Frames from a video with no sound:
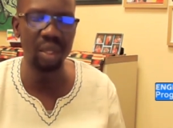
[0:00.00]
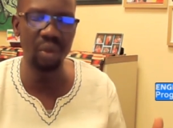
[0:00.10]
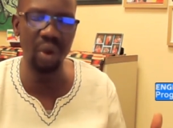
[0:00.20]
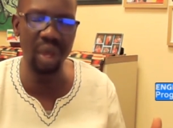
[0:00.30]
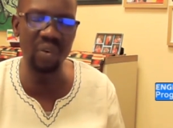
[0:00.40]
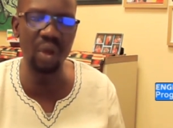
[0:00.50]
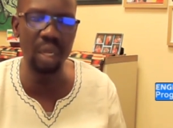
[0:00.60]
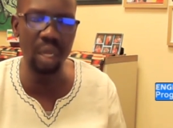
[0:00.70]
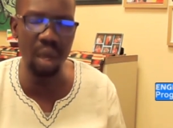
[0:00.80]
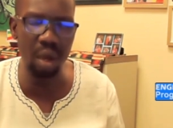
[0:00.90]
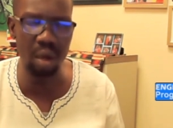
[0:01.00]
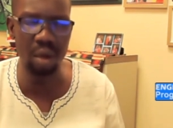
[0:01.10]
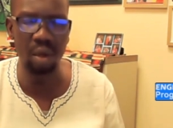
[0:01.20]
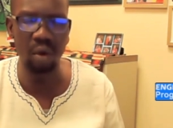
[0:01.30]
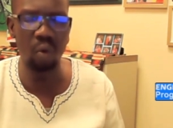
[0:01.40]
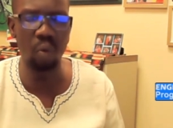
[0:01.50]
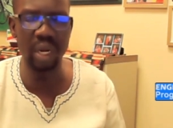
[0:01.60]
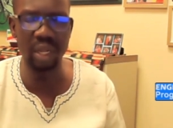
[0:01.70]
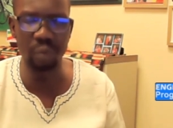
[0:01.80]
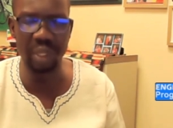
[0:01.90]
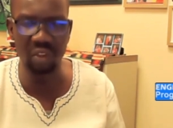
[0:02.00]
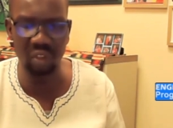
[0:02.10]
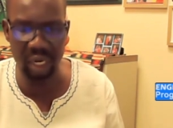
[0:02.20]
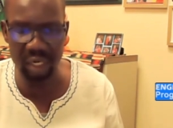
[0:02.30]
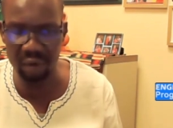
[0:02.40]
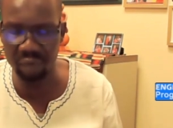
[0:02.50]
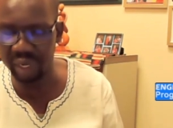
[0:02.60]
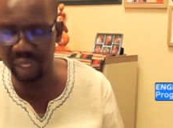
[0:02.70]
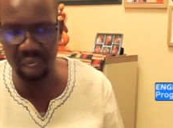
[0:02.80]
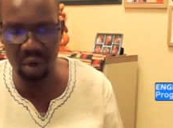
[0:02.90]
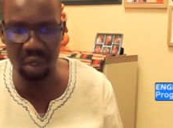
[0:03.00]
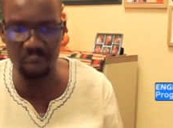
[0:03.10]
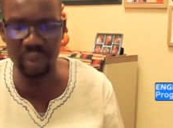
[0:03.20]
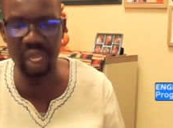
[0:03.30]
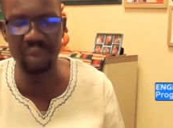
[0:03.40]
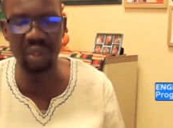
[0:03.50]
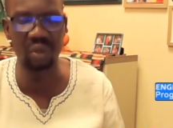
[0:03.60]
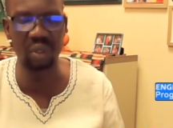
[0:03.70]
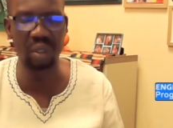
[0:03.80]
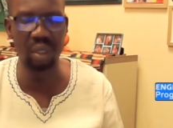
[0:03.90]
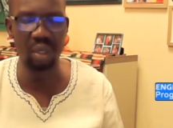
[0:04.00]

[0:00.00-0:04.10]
you have to allow what has been started by the current prime minister,